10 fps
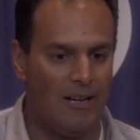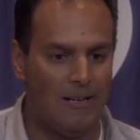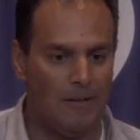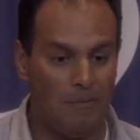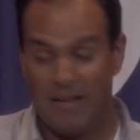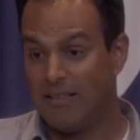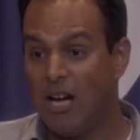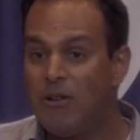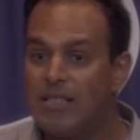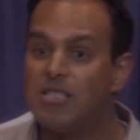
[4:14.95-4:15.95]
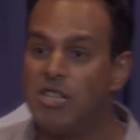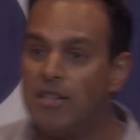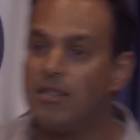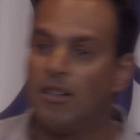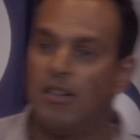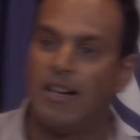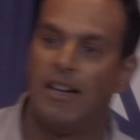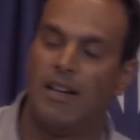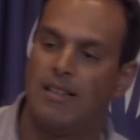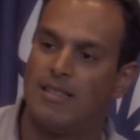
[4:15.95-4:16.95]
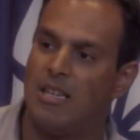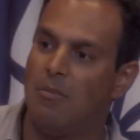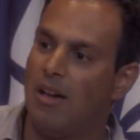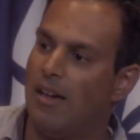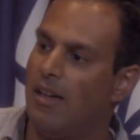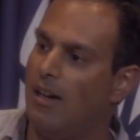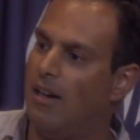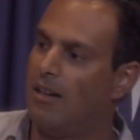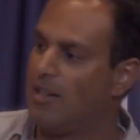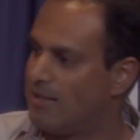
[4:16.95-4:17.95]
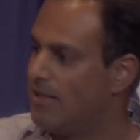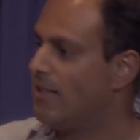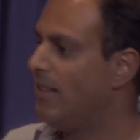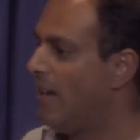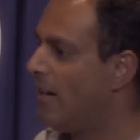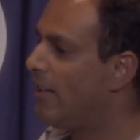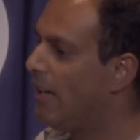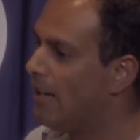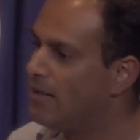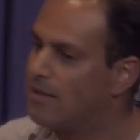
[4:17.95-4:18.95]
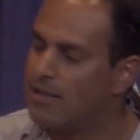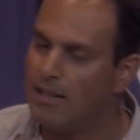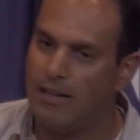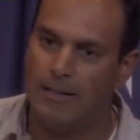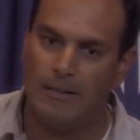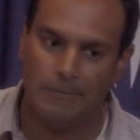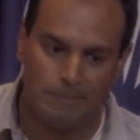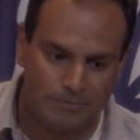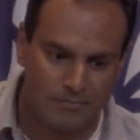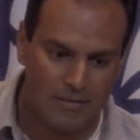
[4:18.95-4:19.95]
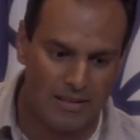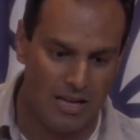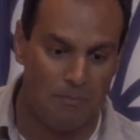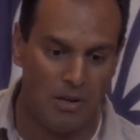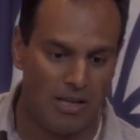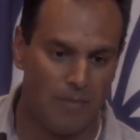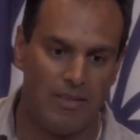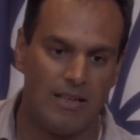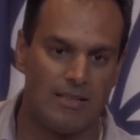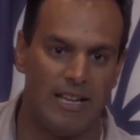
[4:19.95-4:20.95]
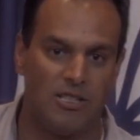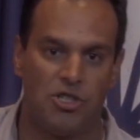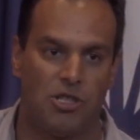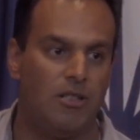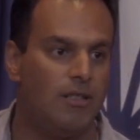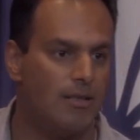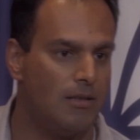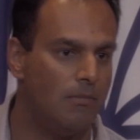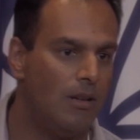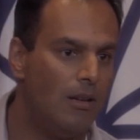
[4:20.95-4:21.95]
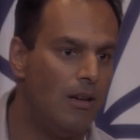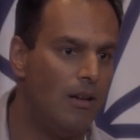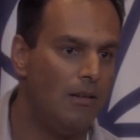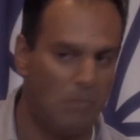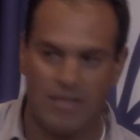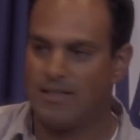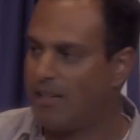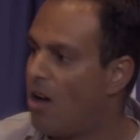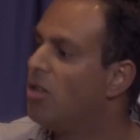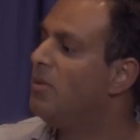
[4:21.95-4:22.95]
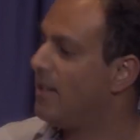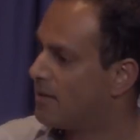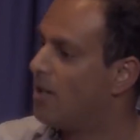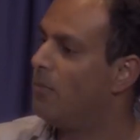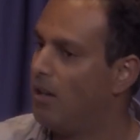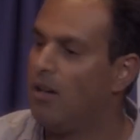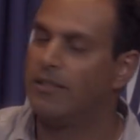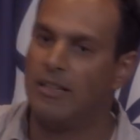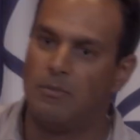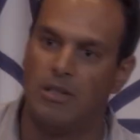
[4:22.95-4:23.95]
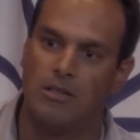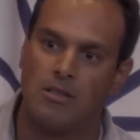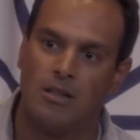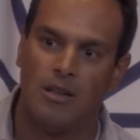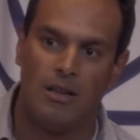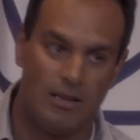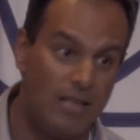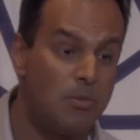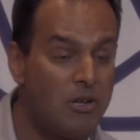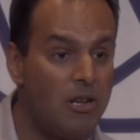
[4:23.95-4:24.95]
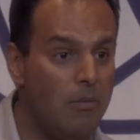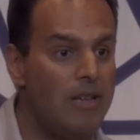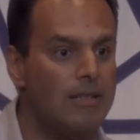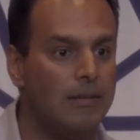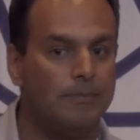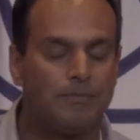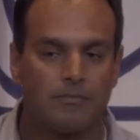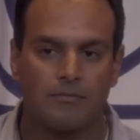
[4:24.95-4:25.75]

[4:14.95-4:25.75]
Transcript: Now it has changed a lot. I see my cousins and their kids, they're picking up things like journalism because the economy has come along that much, and that's pretty amazing.